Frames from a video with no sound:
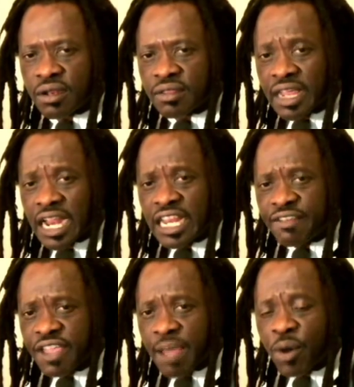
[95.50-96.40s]
that are
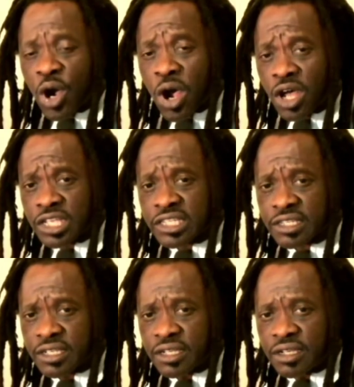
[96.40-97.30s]
living among us.
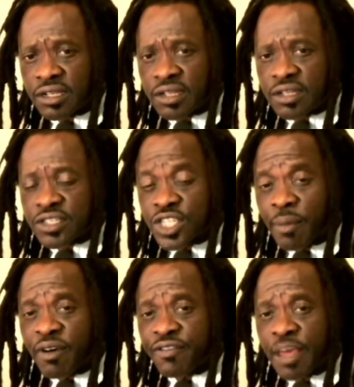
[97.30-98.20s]

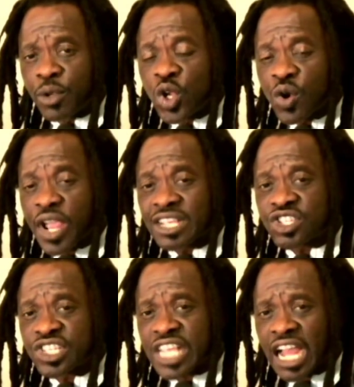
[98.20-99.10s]
Some of them look
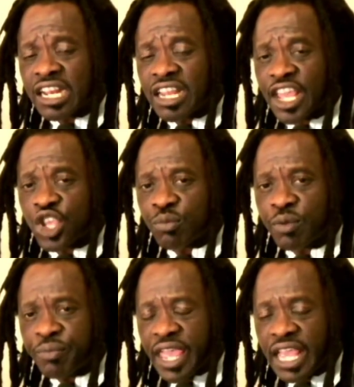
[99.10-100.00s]
exactly like
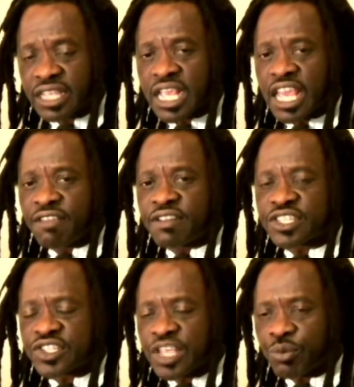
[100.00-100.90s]
human beings. If they
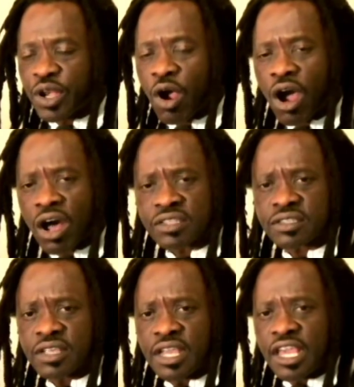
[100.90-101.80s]
sit with us
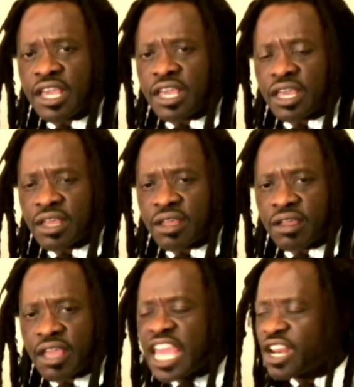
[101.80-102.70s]

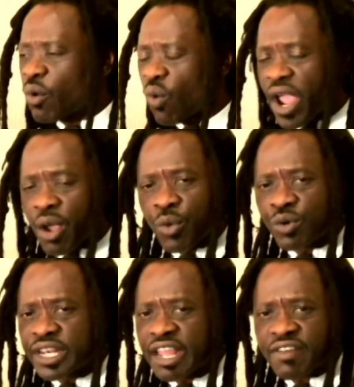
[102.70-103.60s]
anywhere, we
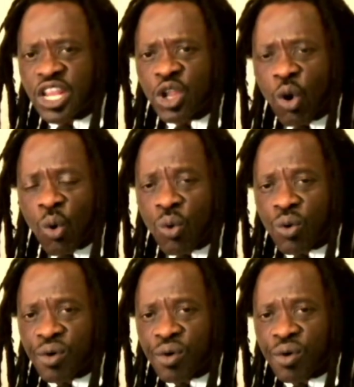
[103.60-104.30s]
will never know